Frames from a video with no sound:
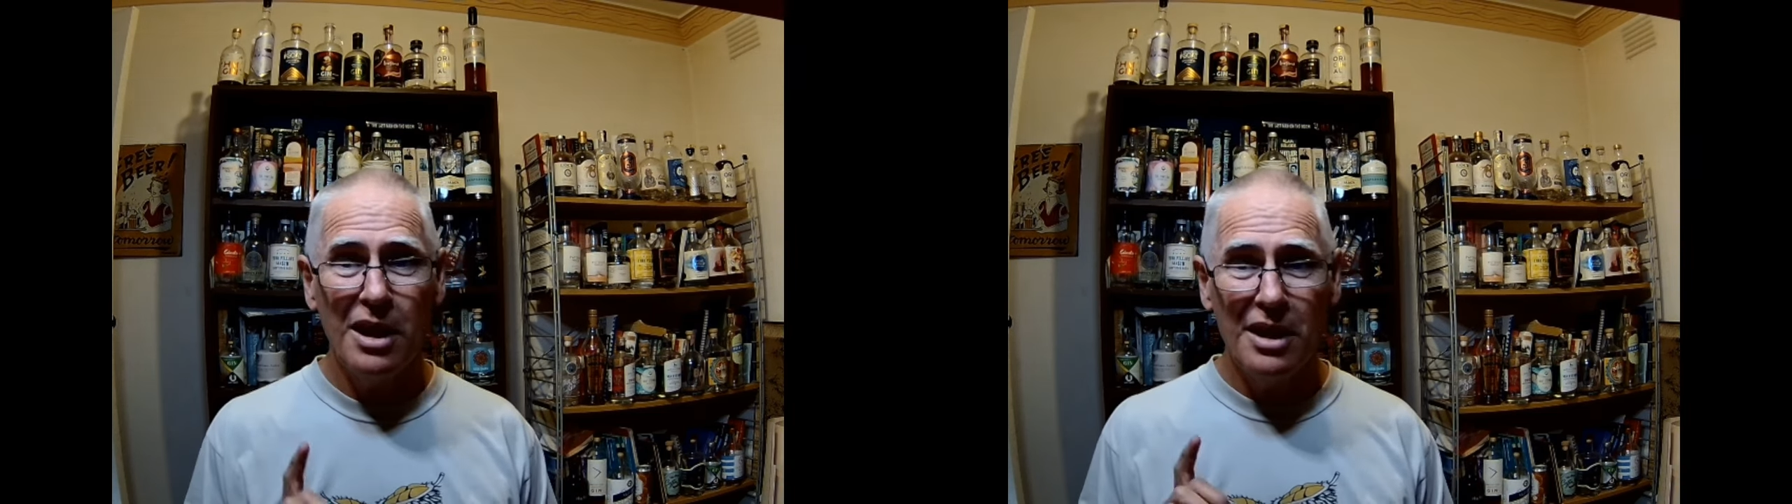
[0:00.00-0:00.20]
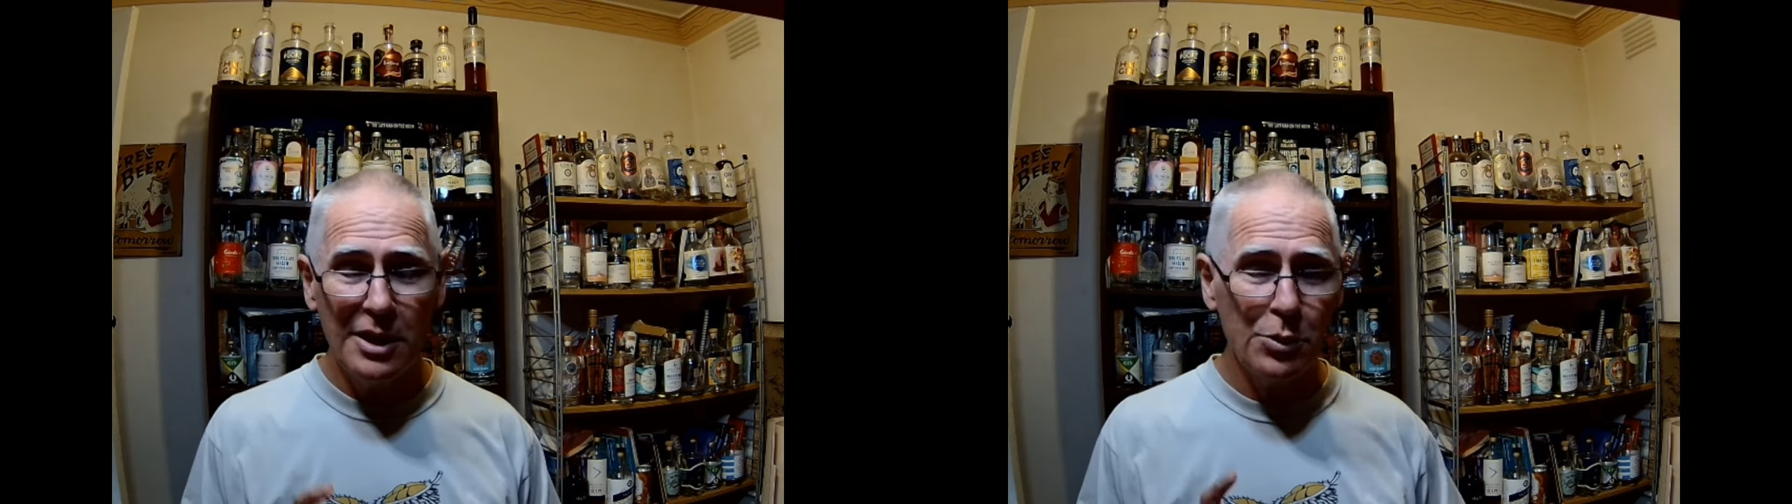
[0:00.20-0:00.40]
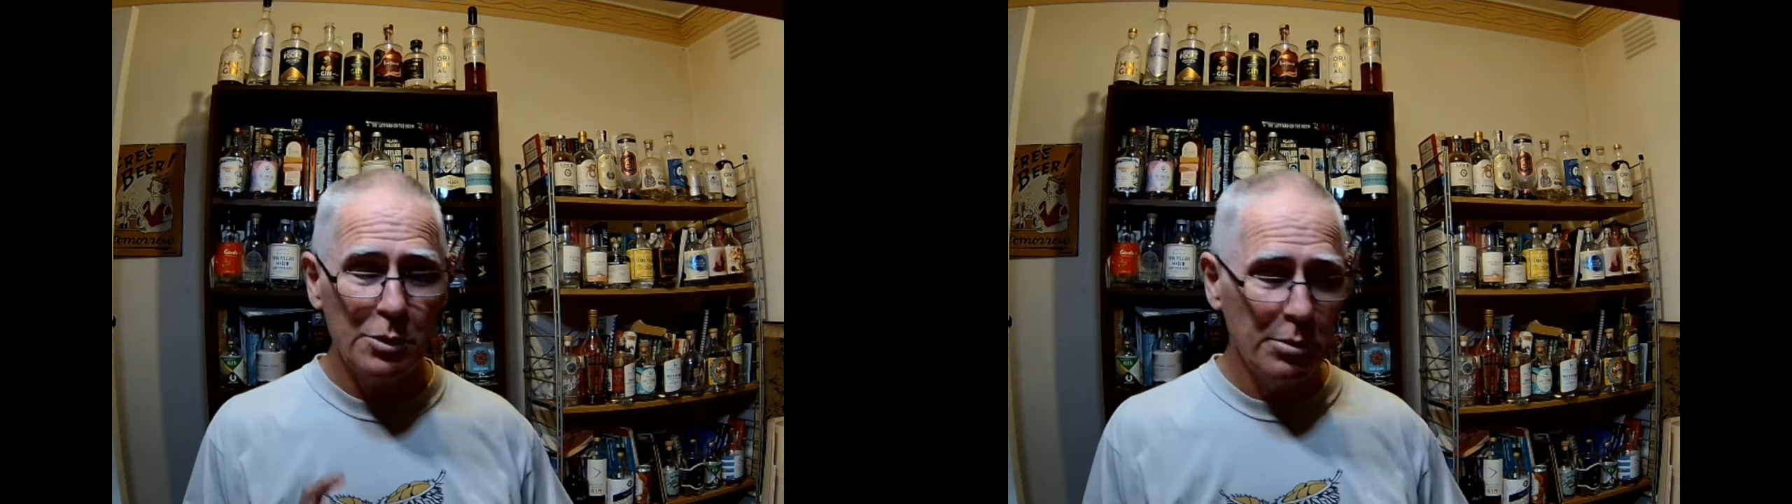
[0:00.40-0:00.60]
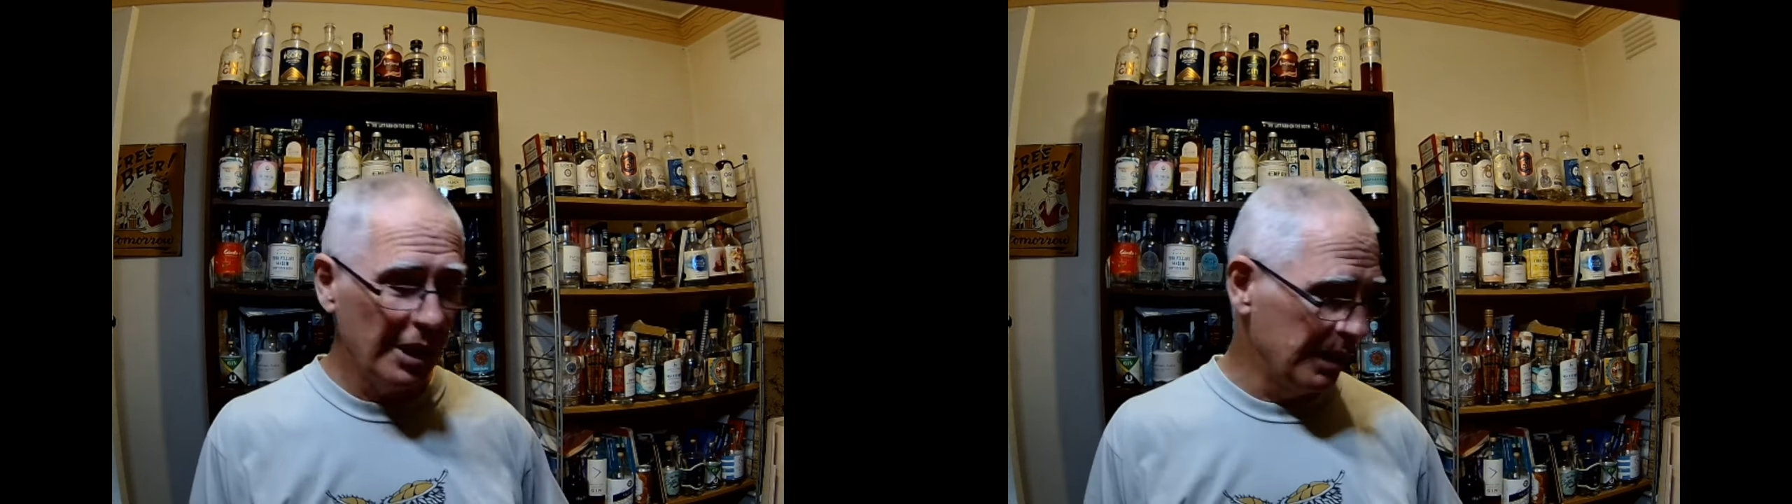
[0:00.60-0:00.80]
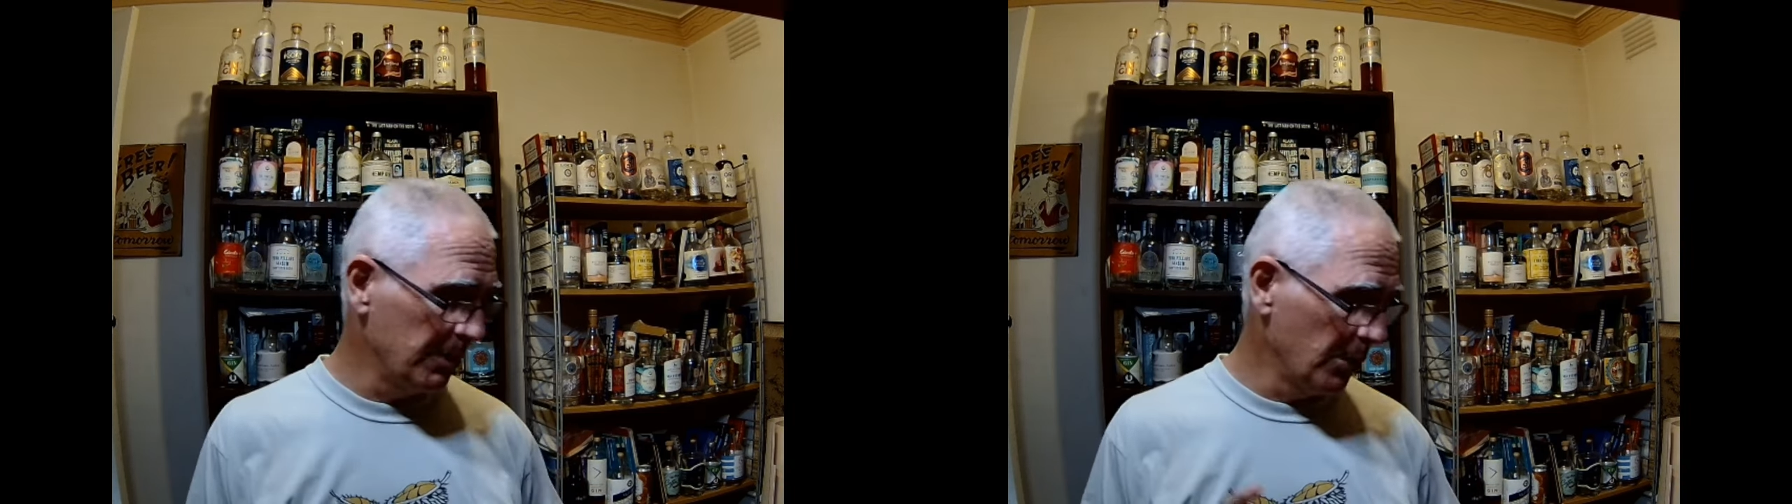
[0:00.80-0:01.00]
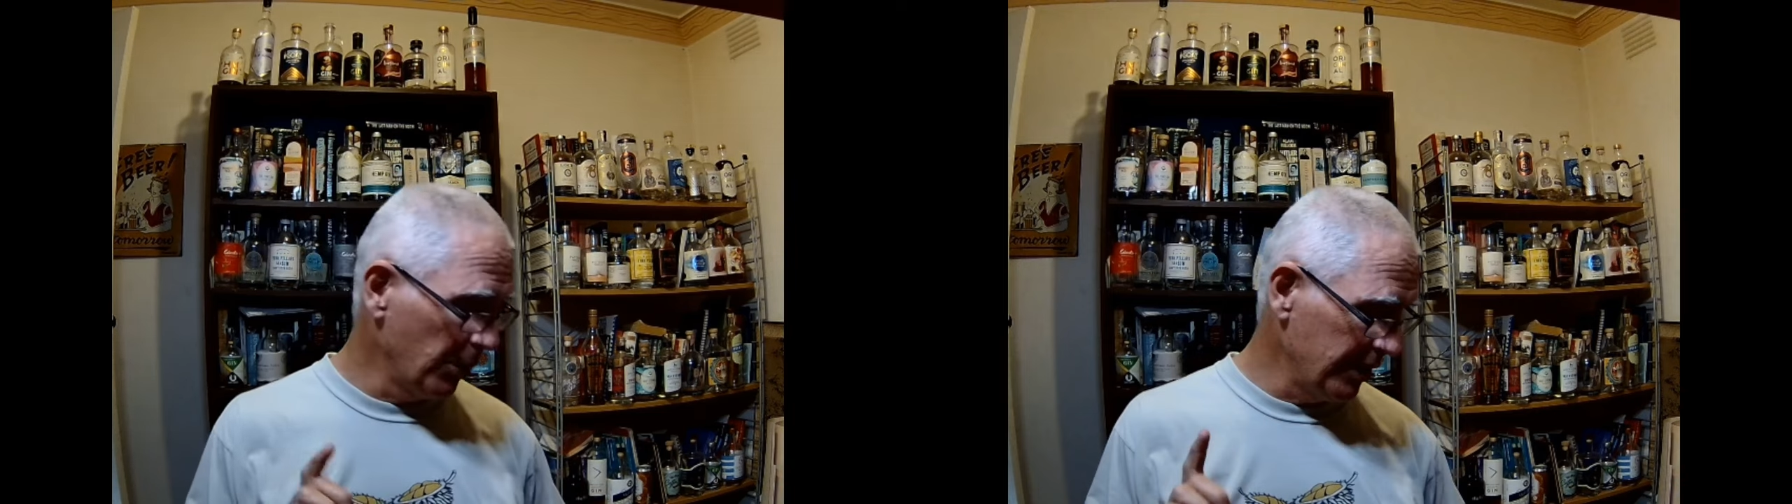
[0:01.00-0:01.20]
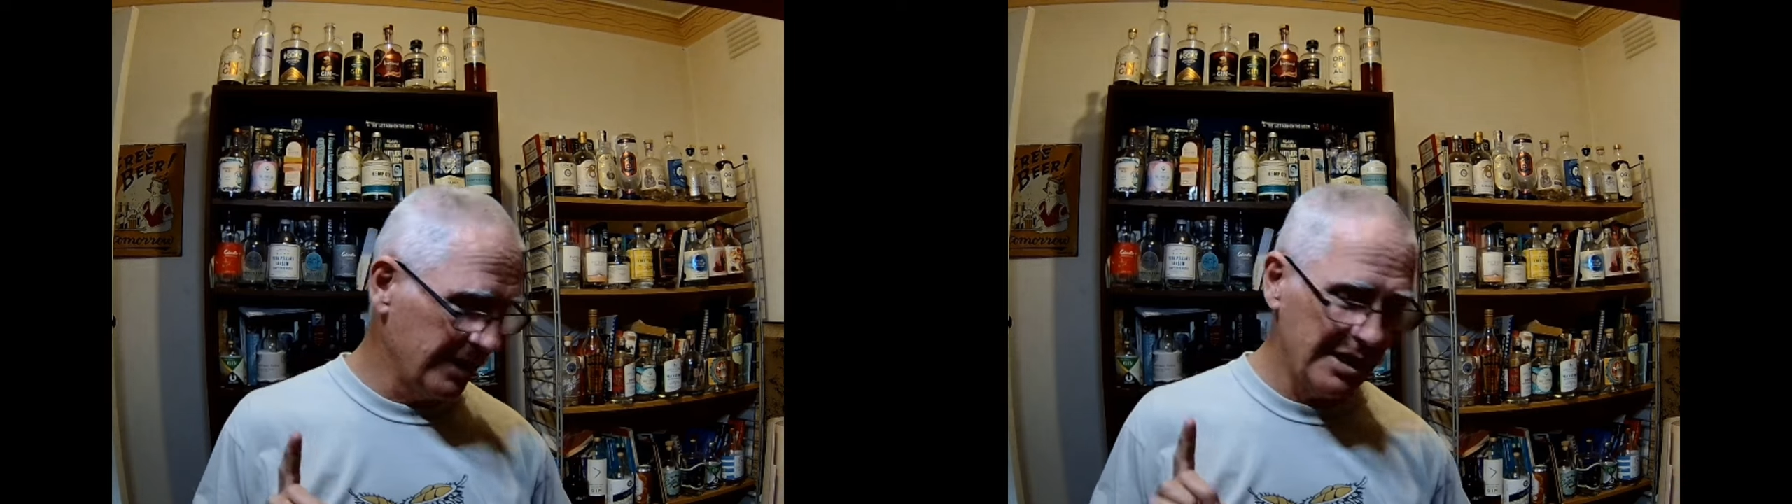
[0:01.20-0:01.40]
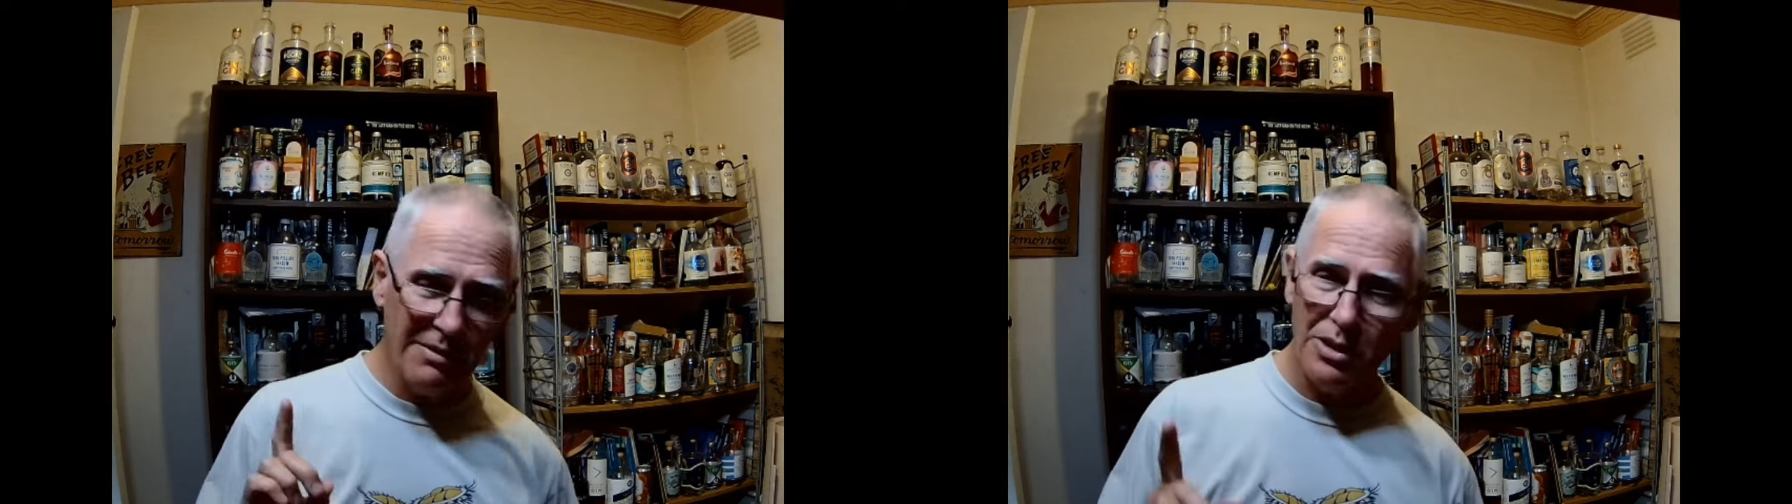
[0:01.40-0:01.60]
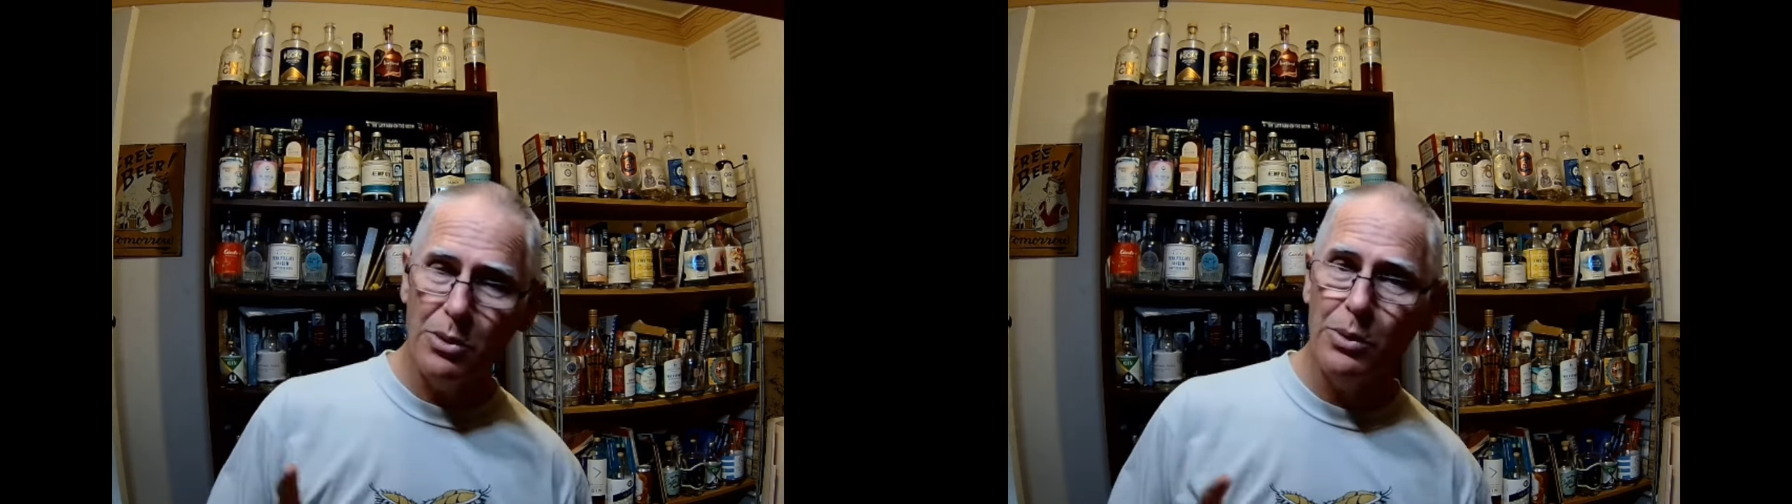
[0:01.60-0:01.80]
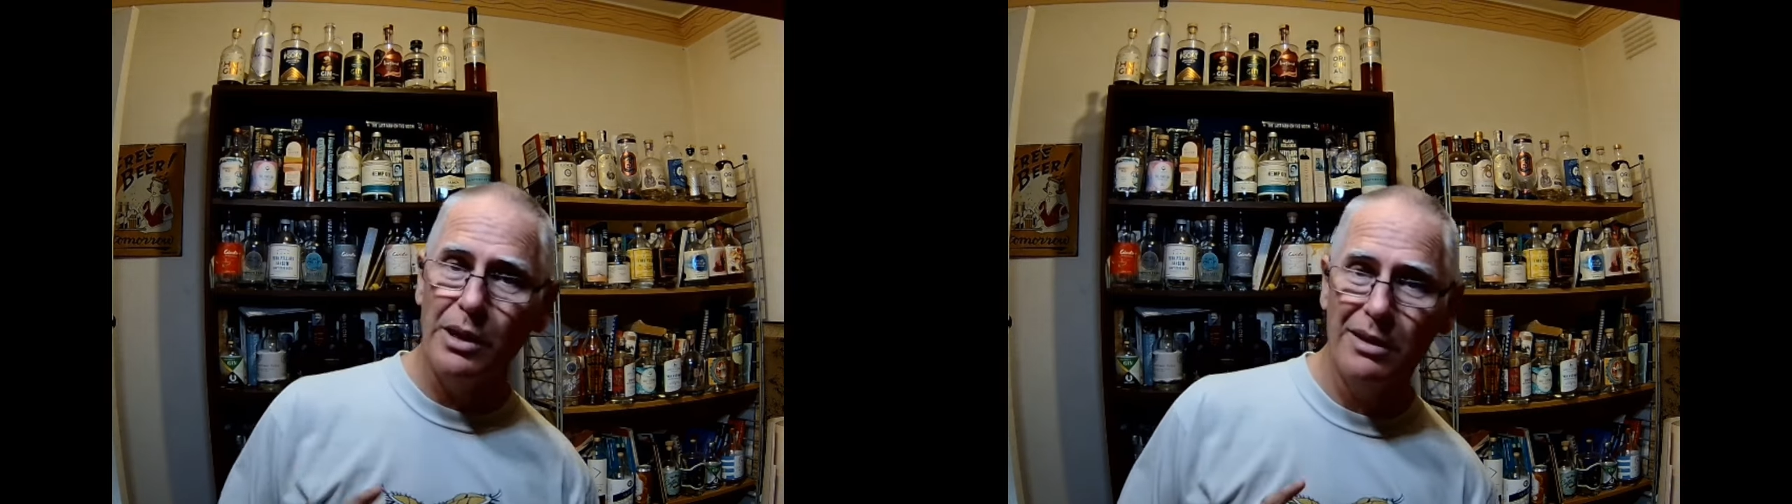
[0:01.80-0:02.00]
This was my number one, seven
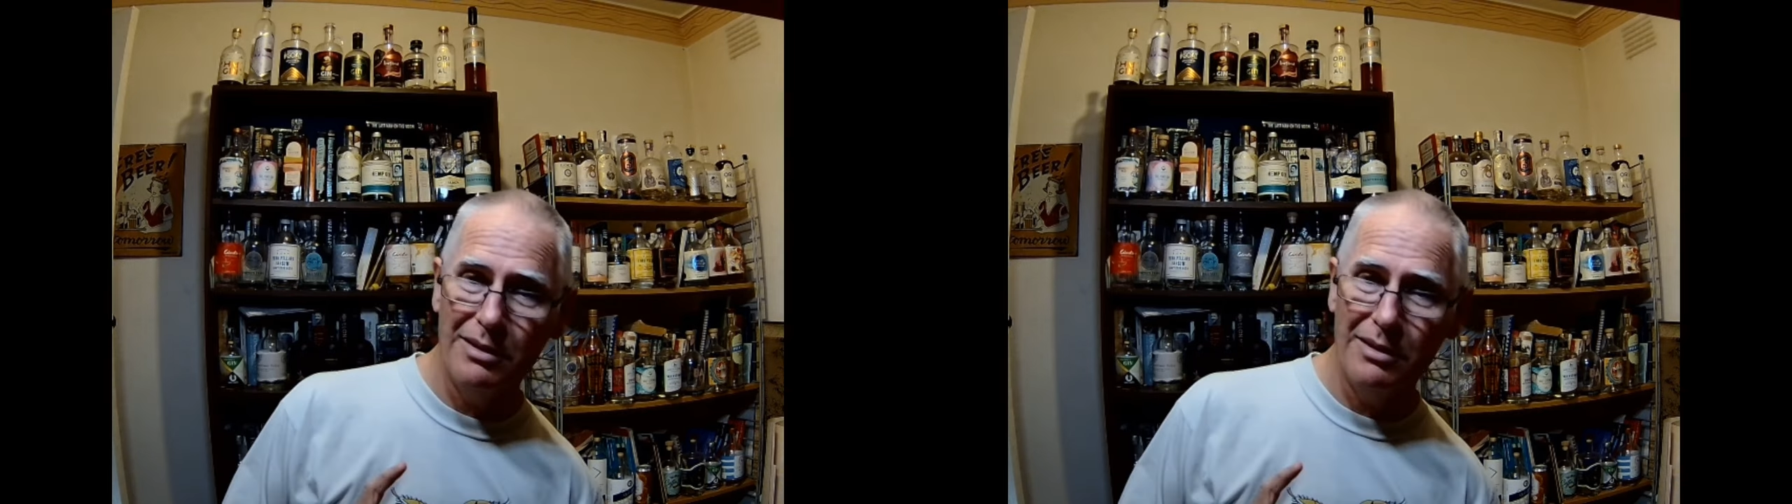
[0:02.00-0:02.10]
cure,